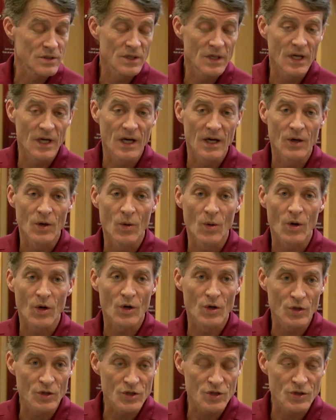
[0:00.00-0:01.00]
uh, who are
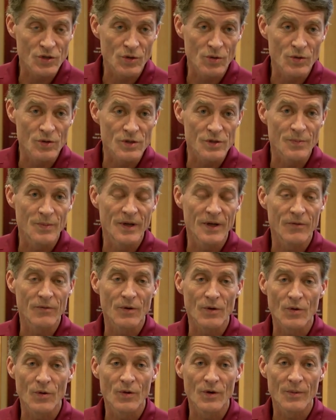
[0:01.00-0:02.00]
good students being
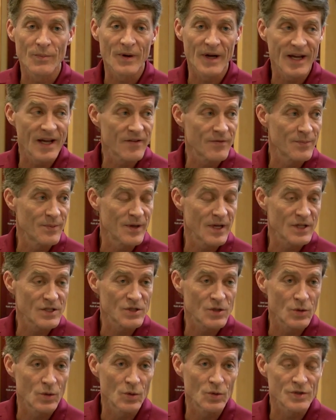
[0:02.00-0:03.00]
recruited by FBS
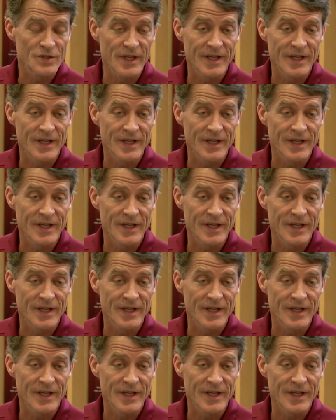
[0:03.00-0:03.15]
schools.